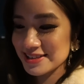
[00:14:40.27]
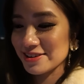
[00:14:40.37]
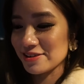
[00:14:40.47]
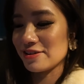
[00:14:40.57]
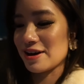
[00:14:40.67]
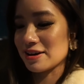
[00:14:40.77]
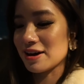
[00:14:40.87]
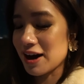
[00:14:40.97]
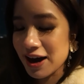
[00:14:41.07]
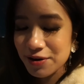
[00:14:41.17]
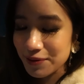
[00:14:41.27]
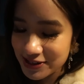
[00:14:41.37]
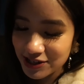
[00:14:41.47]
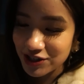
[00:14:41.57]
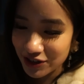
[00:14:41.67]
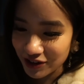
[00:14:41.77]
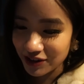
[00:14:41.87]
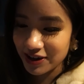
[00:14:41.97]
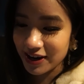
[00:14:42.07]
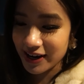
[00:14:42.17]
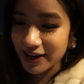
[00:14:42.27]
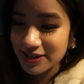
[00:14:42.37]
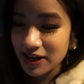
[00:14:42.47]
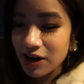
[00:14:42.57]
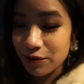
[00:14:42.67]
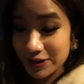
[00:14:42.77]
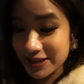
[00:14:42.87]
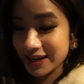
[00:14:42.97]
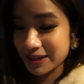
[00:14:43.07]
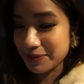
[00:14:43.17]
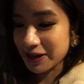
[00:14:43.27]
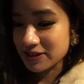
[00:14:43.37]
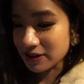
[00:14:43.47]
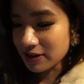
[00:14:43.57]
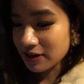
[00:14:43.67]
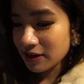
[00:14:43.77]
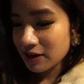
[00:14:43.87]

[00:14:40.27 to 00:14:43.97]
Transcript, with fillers: So I can't wait to show you guys once I get them edited.